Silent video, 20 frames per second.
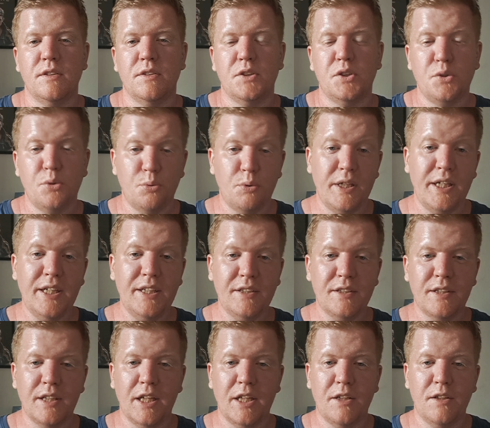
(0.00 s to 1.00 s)

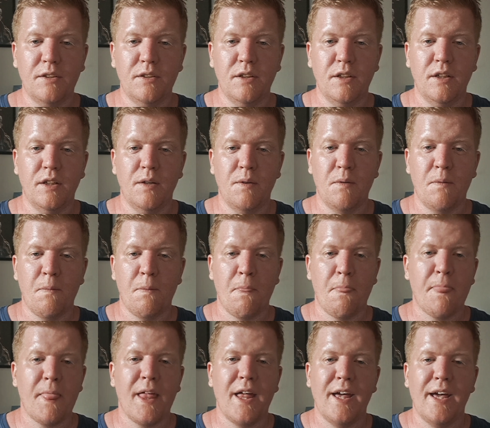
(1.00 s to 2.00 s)
tweaked, and
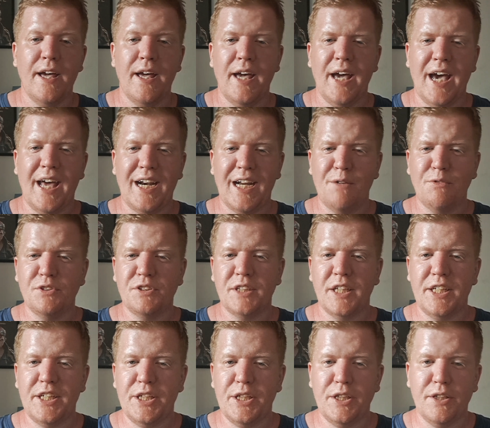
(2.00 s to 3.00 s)
I would
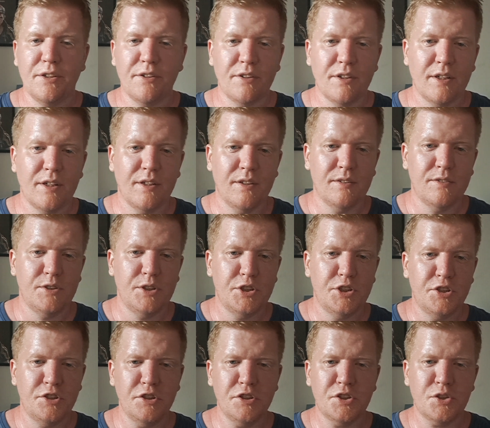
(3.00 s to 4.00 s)
say you
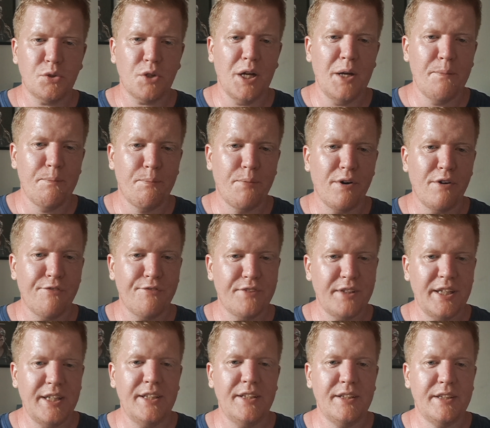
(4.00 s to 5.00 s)
should try both
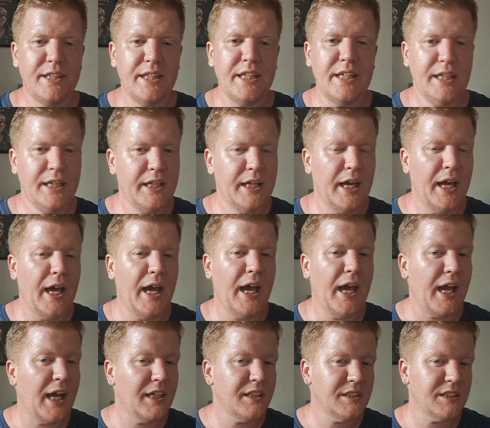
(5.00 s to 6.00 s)
D&D
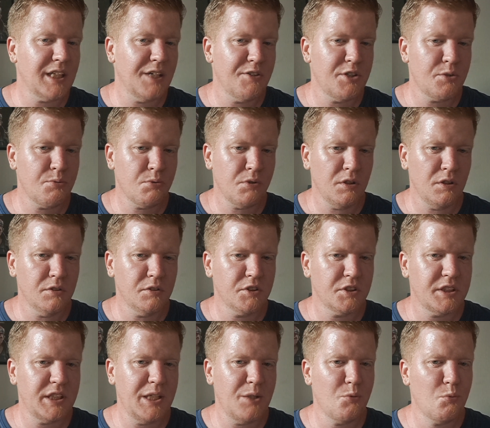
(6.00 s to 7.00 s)
and Savage World to
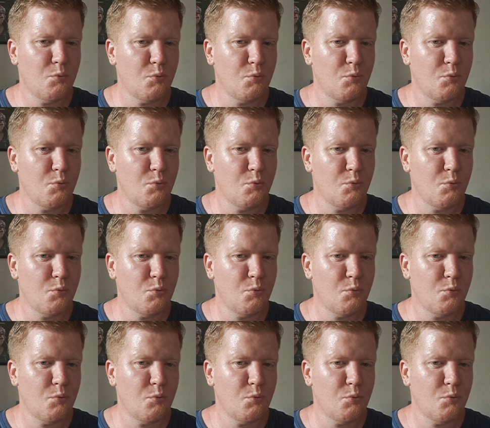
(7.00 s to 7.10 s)
see